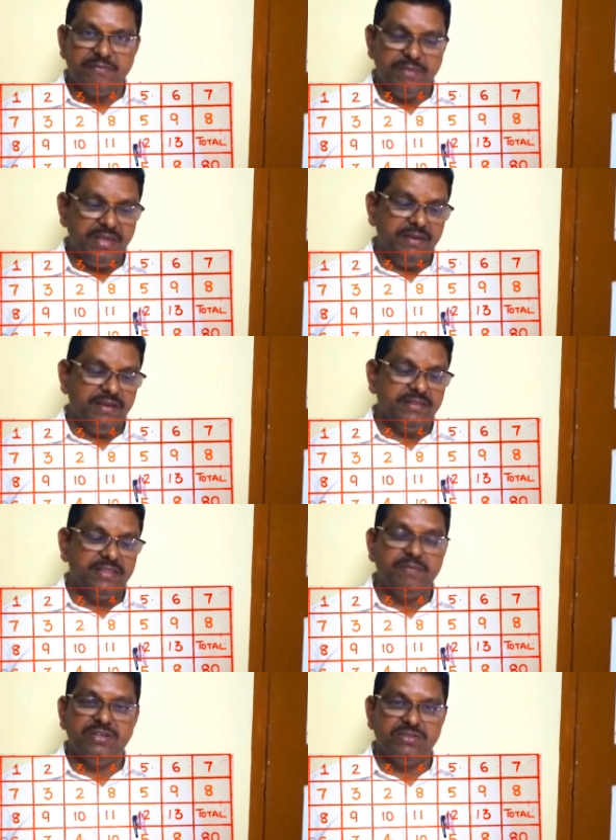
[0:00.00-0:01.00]
B,
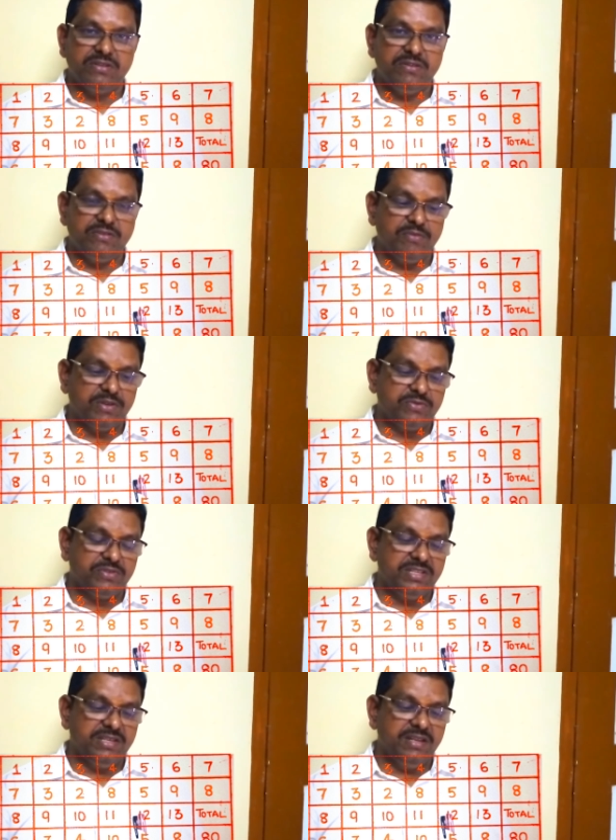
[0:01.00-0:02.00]
that means 2 marks
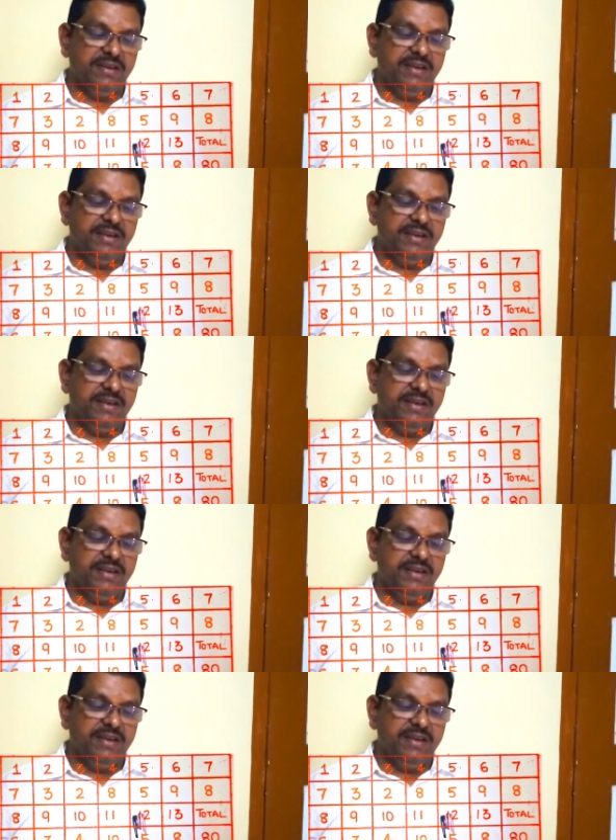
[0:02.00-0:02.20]
question,